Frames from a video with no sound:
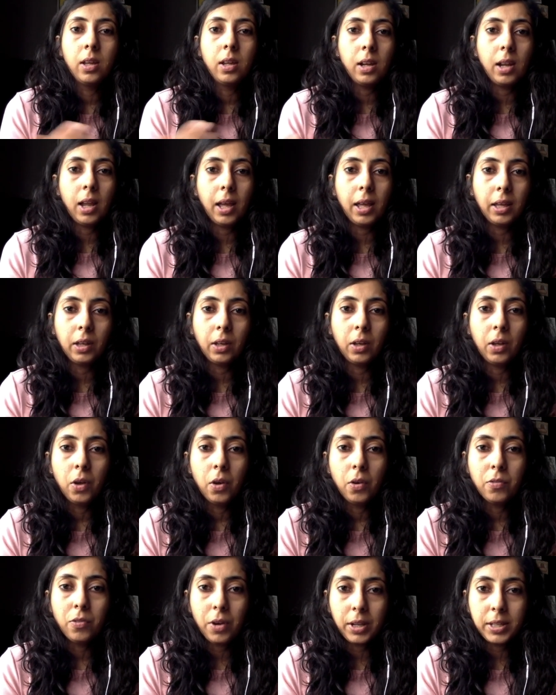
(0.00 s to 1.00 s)
Like,
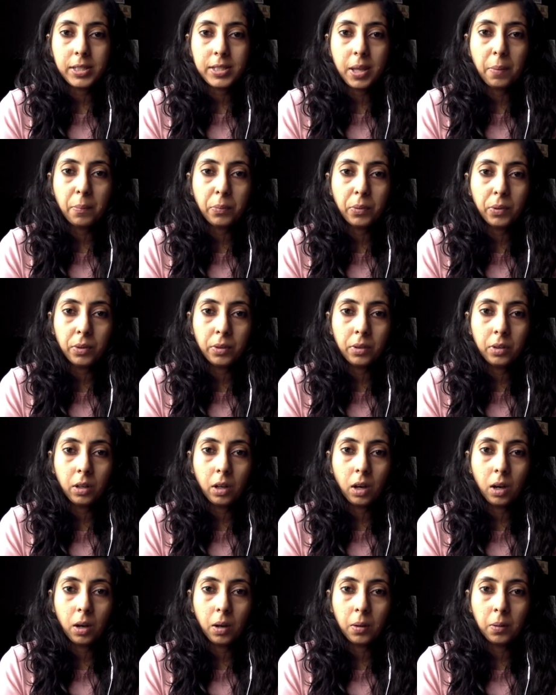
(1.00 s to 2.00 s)
for example,
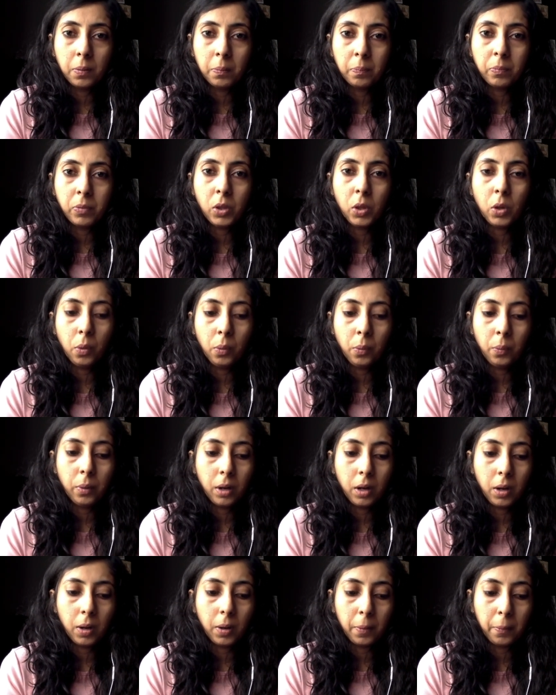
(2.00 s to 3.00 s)
um, you know,
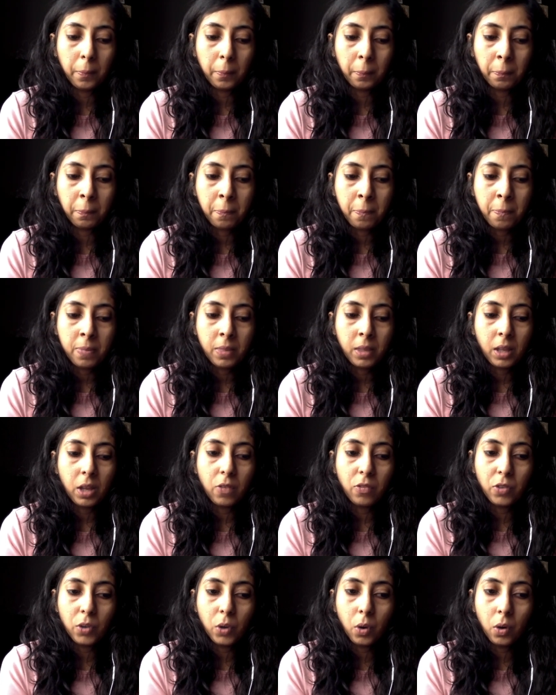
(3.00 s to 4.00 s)
um,
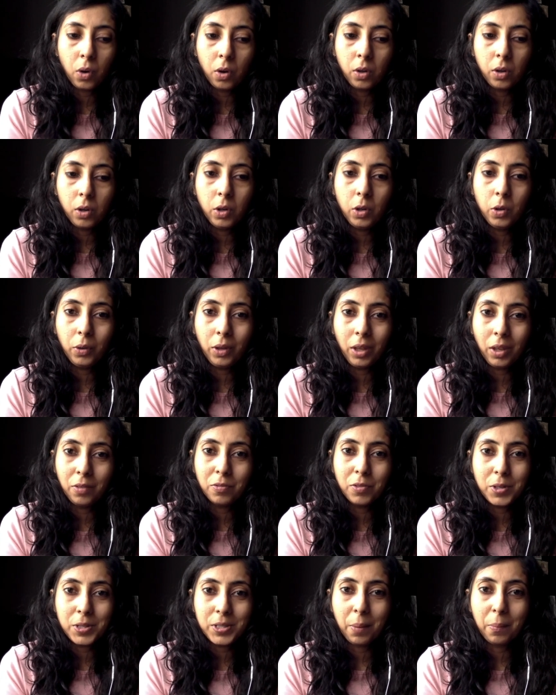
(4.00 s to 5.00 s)
if you're looking
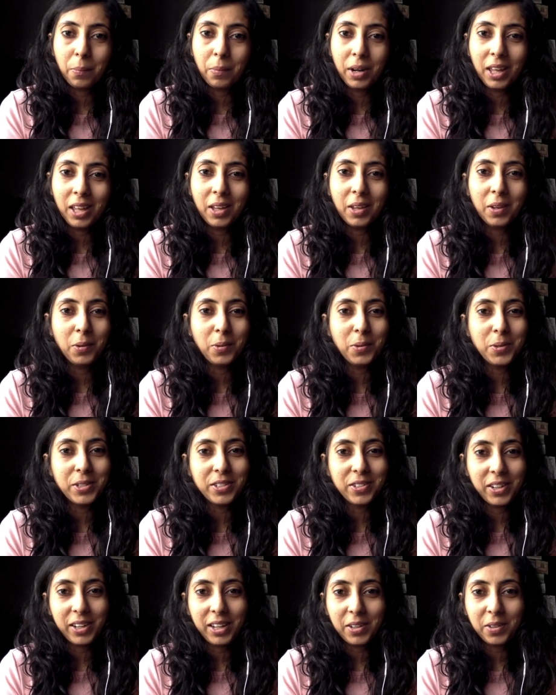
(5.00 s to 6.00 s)
for somebody who
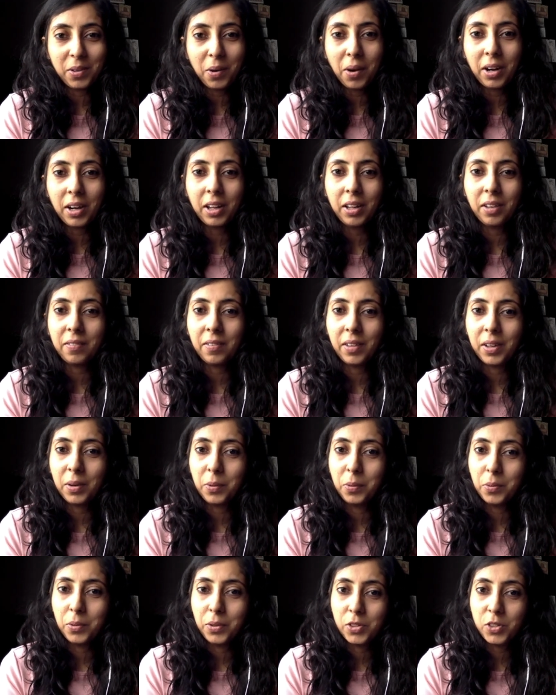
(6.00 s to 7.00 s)
is really talkative and
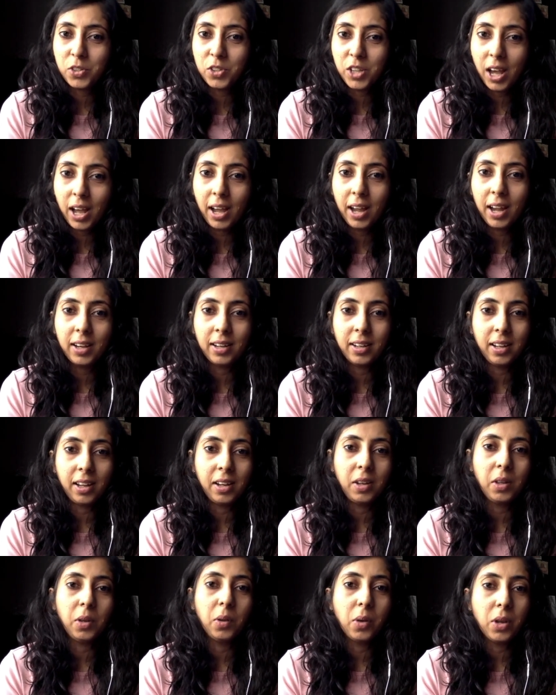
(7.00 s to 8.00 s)
who would chat
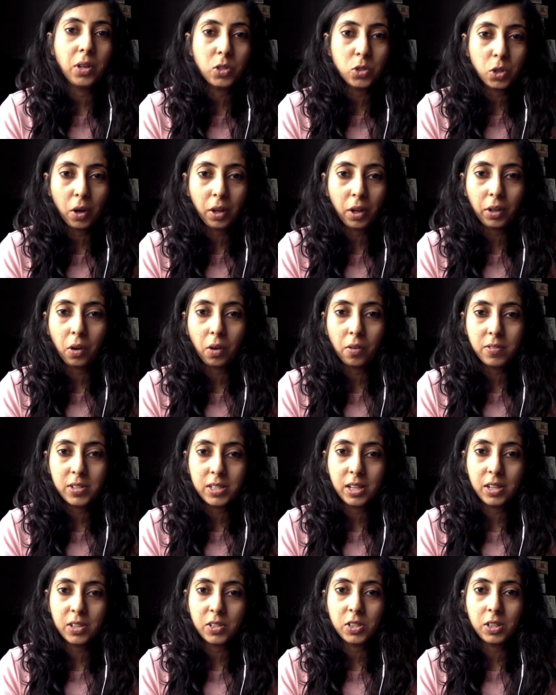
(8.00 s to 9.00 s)
and, you know, enjoy
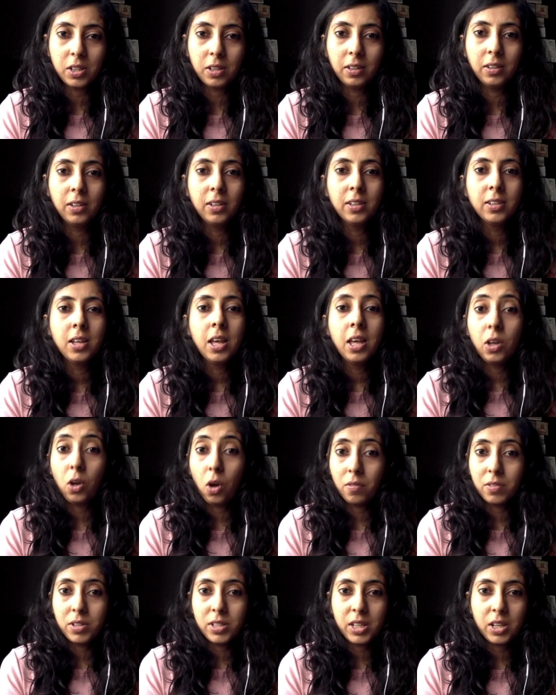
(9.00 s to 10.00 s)
conversation,
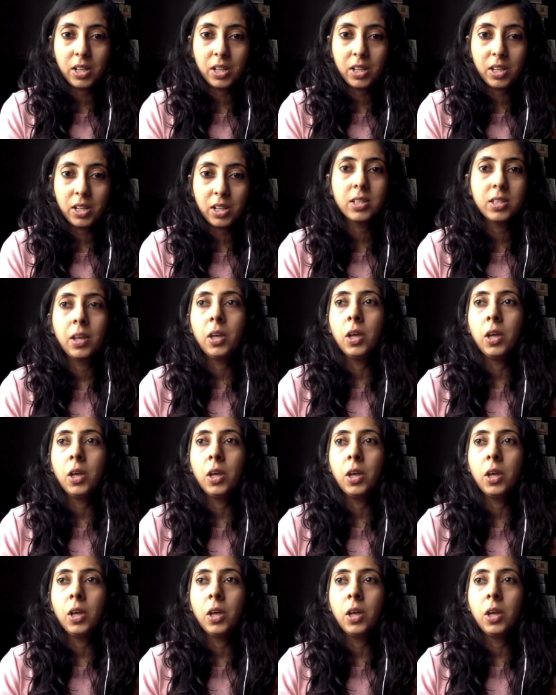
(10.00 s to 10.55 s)
conversations,